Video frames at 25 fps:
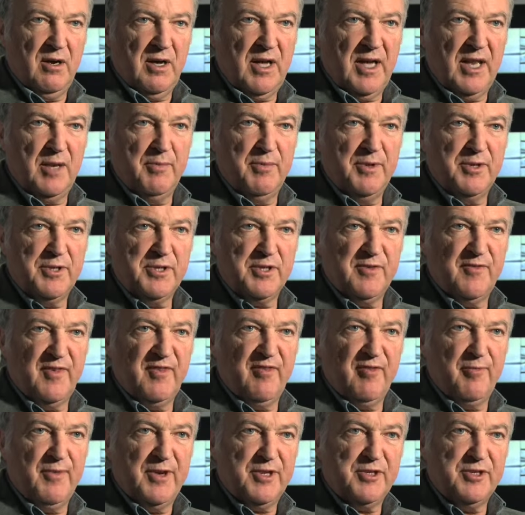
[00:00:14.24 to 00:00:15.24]
elements of
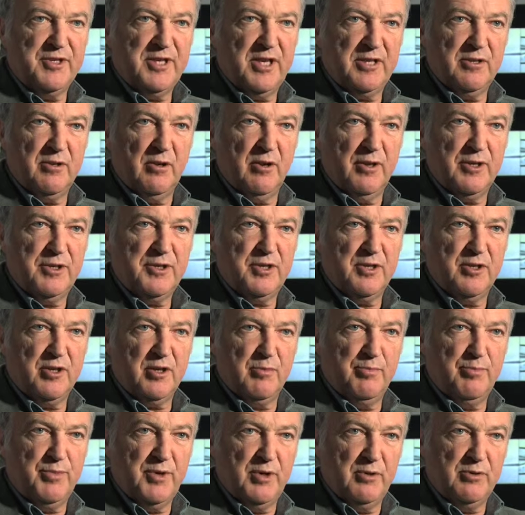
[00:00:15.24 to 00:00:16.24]
information technology and
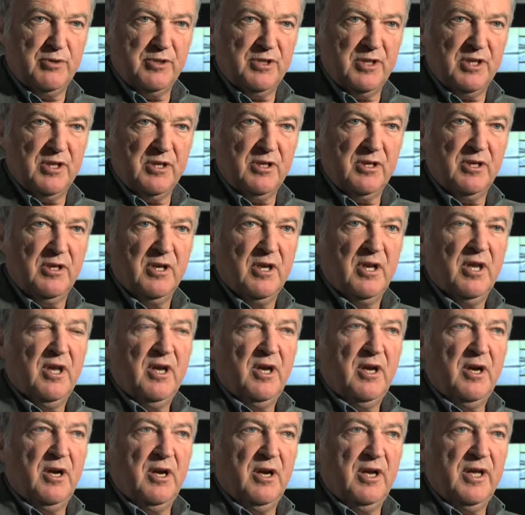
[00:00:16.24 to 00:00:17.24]
computing,
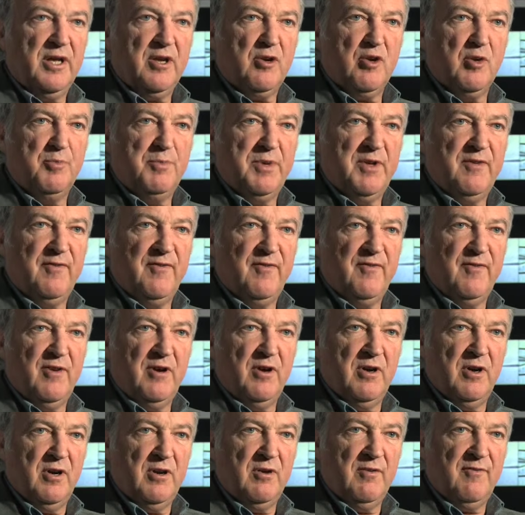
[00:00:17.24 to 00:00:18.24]
it could be
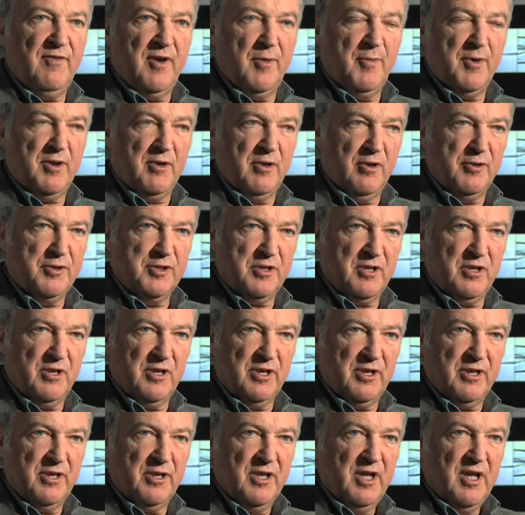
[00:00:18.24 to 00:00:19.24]

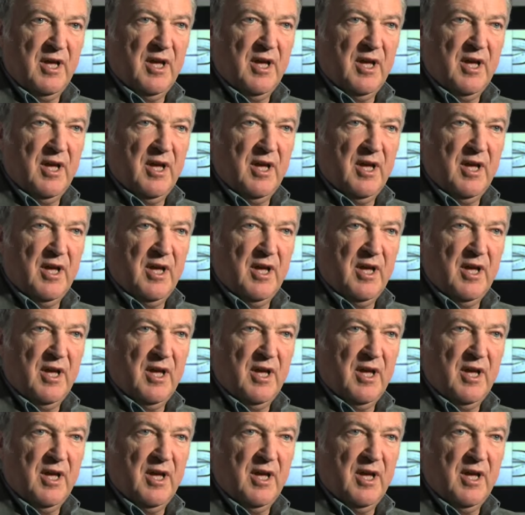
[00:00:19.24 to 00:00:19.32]
pharmacologically.